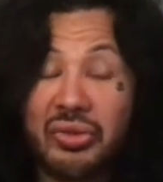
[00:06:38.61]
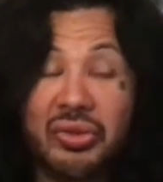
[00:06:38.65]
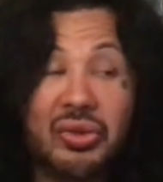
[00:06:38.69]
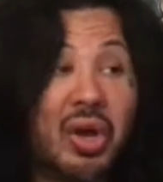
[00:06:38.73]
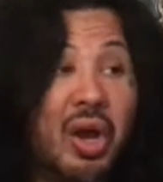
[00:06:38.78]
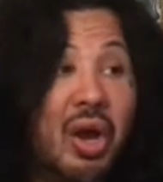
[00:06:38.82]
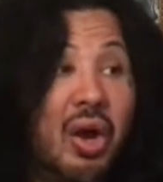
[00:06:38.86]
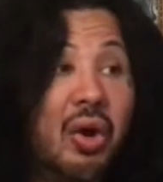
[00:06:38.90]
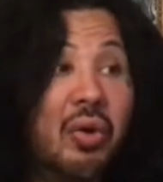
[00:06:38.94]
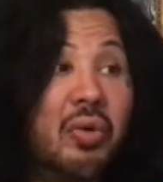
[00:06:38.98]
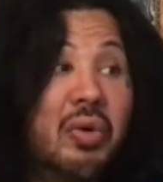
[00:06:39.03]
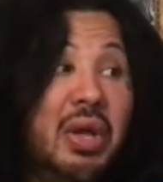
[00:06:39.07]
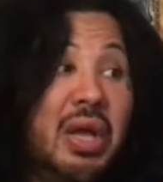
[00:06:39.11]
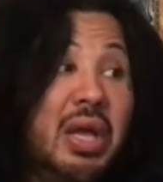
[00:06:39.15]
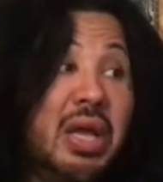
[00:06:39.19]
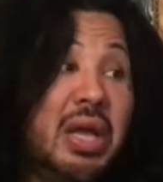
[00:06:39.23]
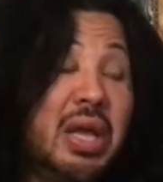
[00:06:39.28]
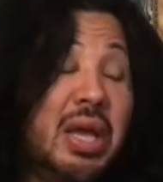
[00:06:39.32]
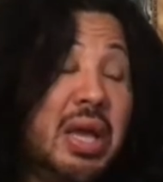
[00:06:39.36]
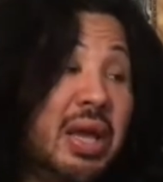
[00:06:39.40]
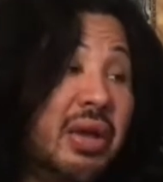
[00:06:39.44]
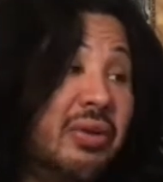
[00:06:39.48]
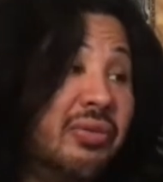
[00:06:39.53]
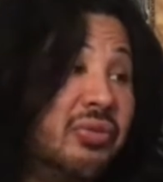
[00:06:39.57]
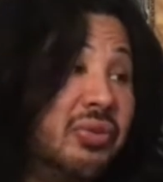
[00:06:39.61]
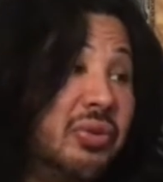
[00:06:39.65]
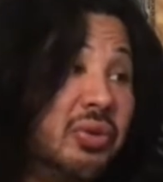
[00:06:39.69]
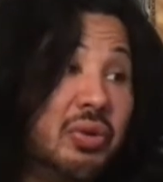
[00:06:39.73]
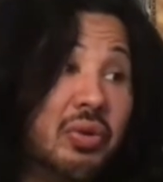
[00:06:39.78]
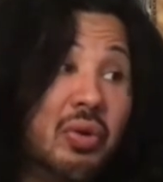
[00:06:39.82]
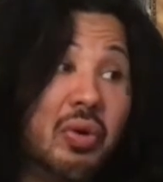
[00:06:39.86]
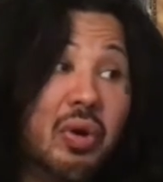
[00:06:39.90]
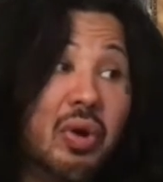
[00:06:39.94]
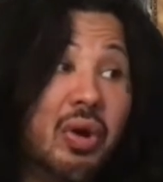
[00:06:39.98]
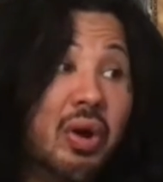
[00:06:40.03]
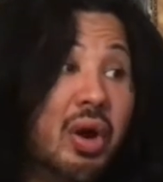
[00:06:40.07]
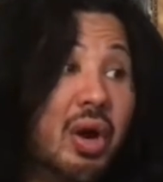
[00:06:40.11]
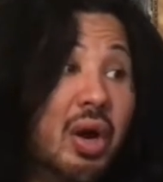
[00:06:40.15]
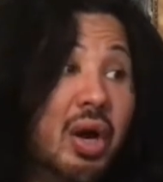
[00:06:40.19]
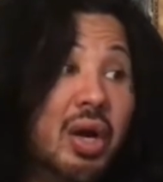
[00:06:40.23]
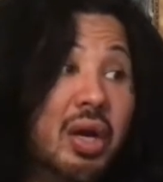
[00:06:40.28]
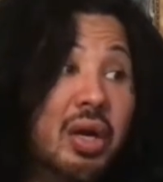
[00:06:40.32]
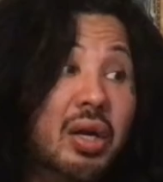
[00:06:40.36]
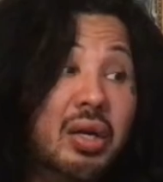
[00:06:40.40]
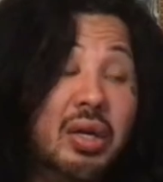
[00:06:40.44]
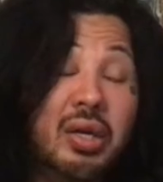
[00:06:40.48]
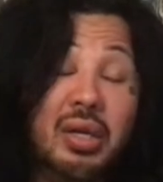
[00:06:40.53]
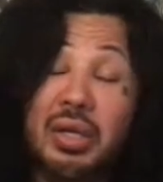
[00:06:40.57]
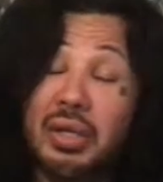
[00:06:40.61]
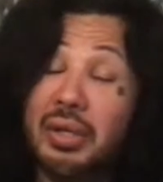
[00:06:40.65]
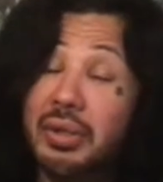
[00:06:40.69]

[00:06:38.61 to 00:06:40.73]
So if you're